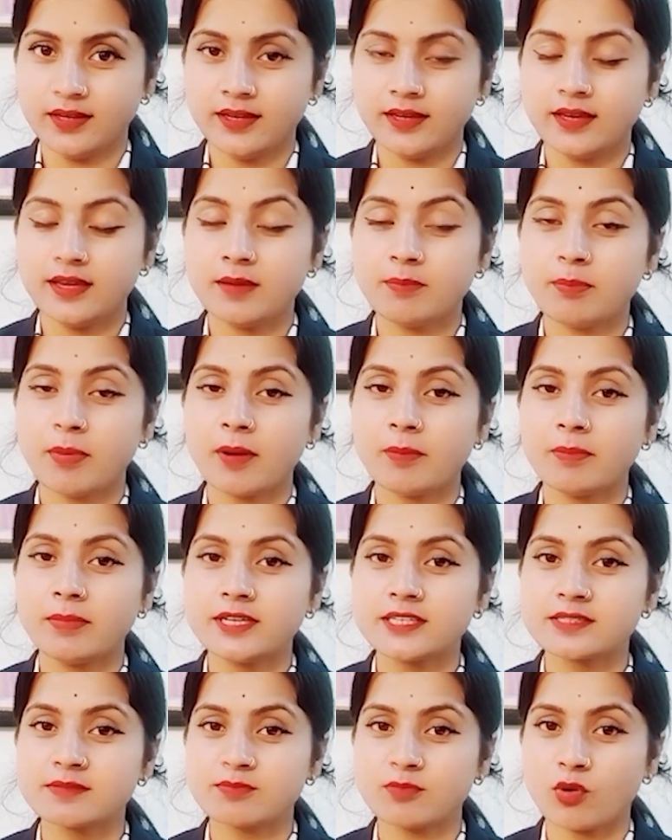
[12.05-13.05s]
He
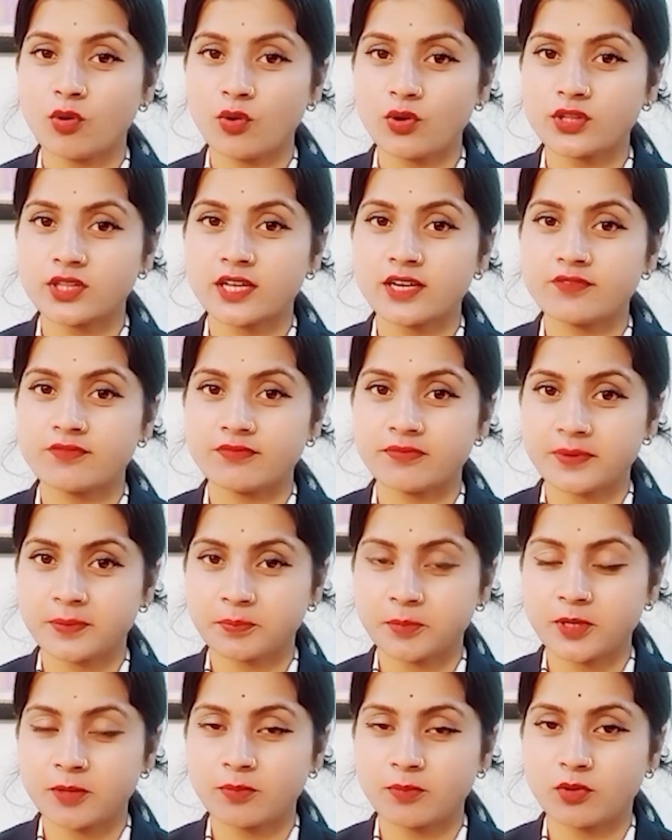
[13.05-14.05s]
published more than
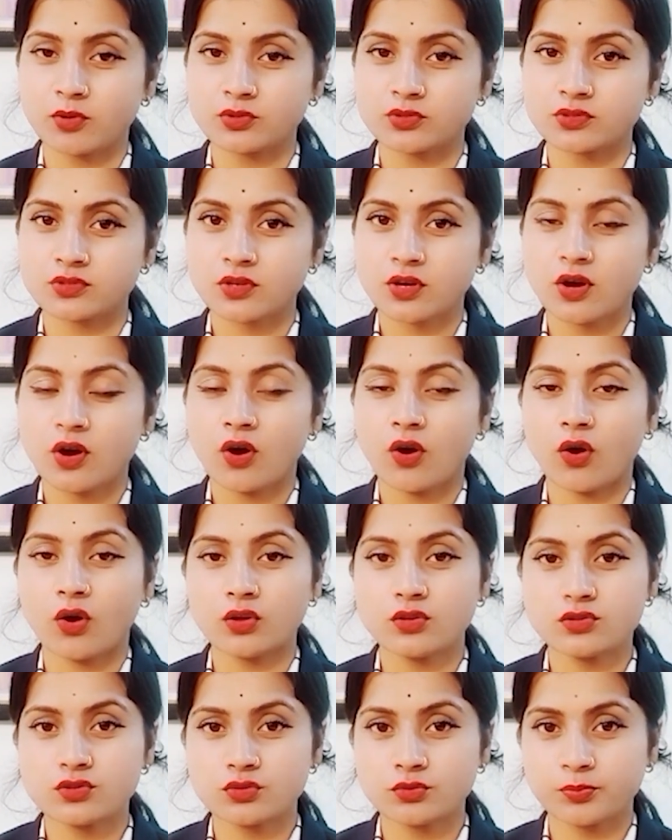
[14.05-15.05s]
50 books
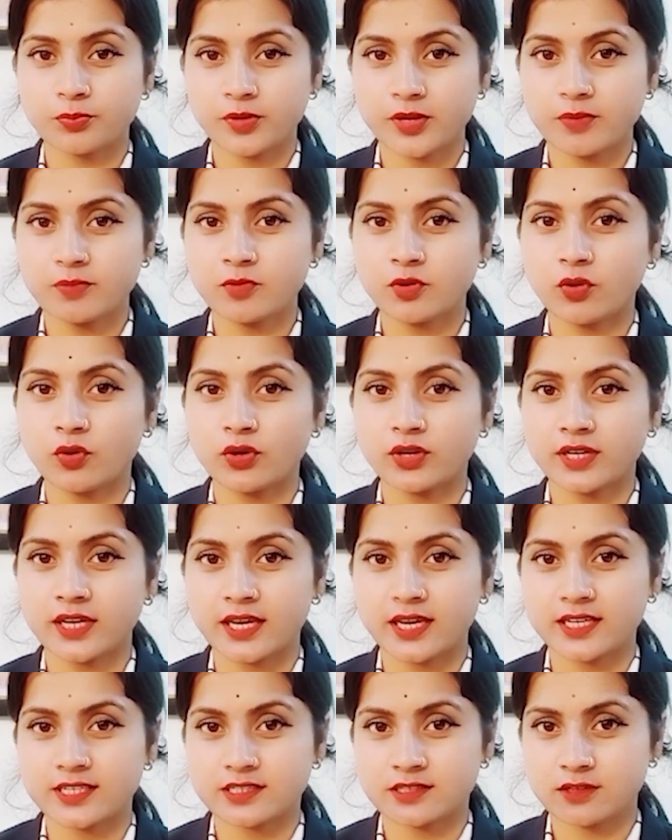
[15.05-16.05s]
on Supreme Court
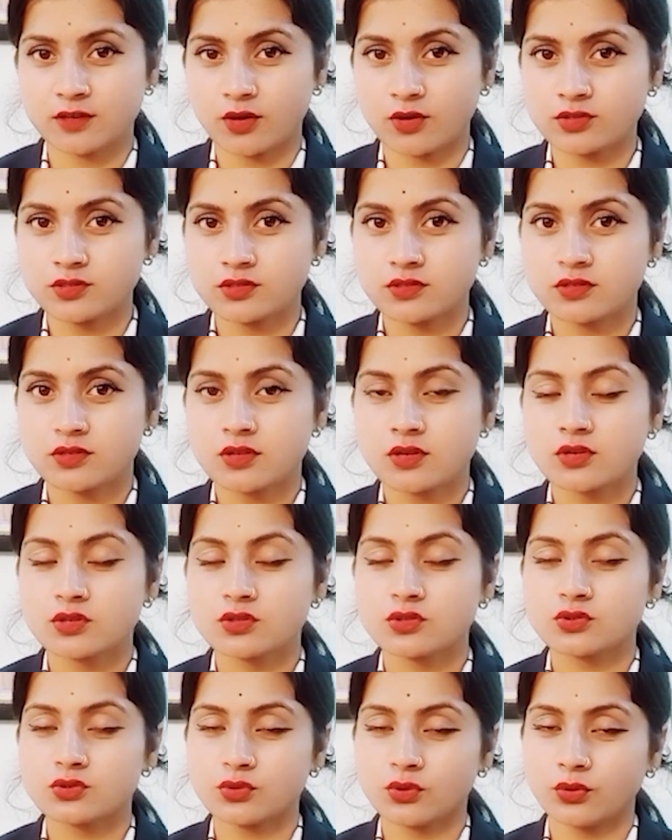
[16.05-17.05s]
case law.
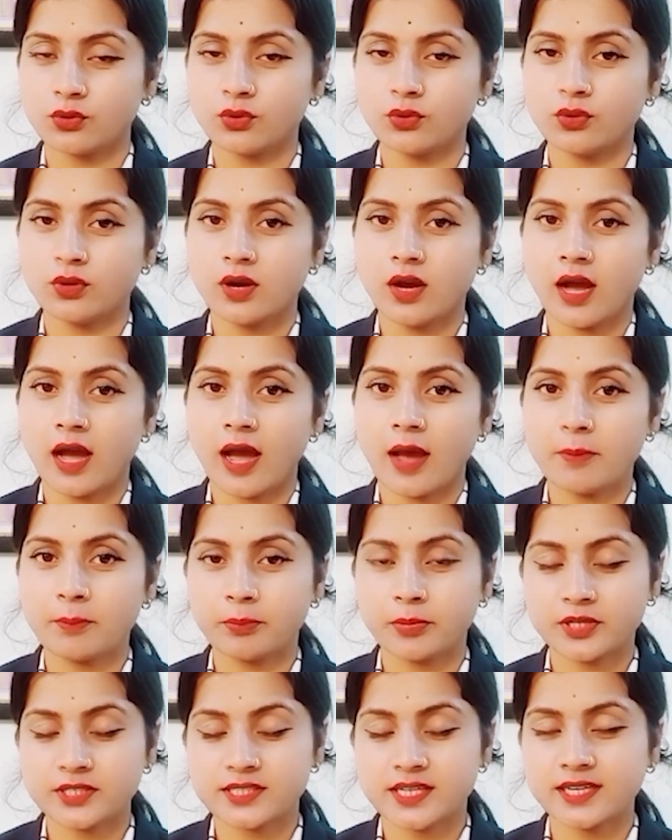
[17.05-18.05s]
So, I'm
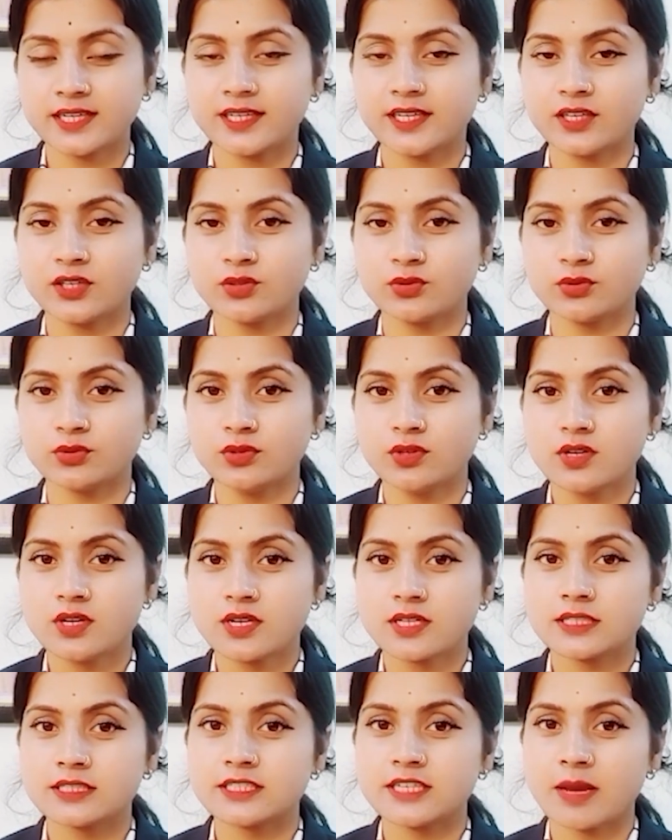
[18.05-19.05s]
presenting you
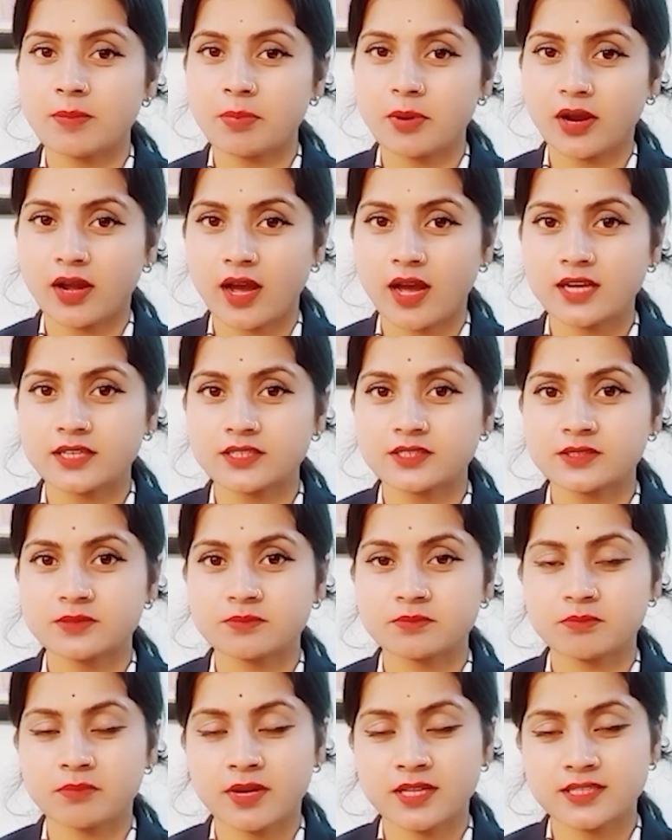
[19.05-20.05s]
Jayprakash
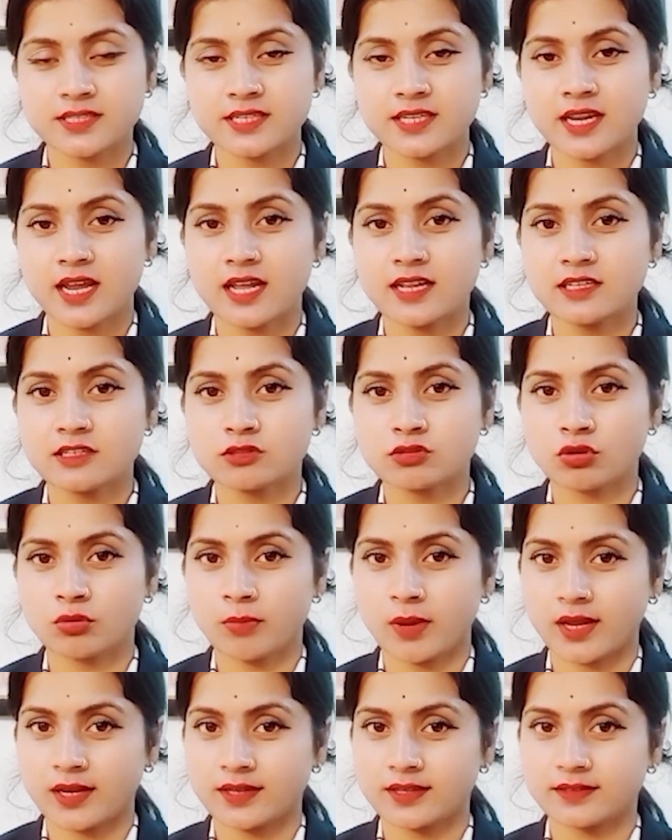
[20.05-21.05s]
Bansilal
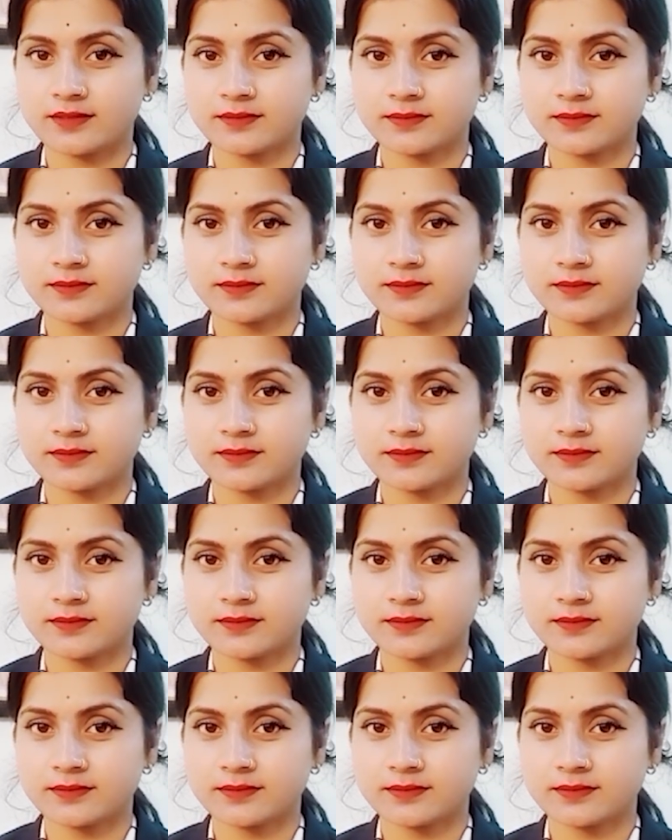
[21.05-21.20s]
Somani.